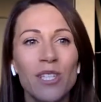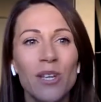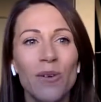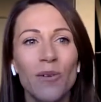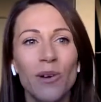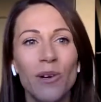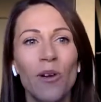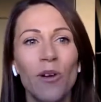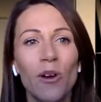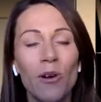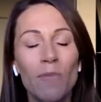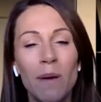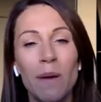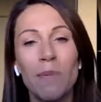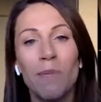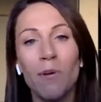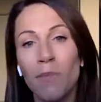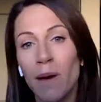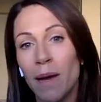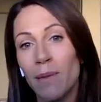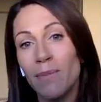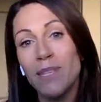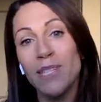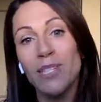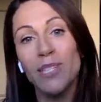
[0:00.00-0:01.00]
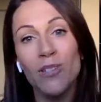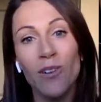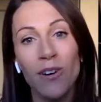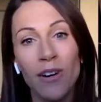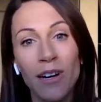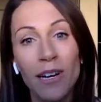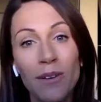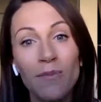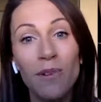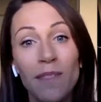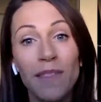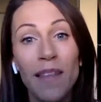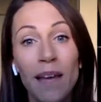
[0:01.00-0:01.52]
So a lot of people may be
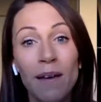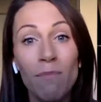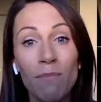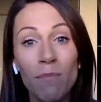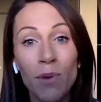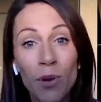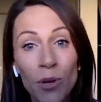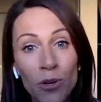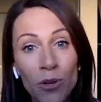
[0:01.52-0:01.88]
struggling with their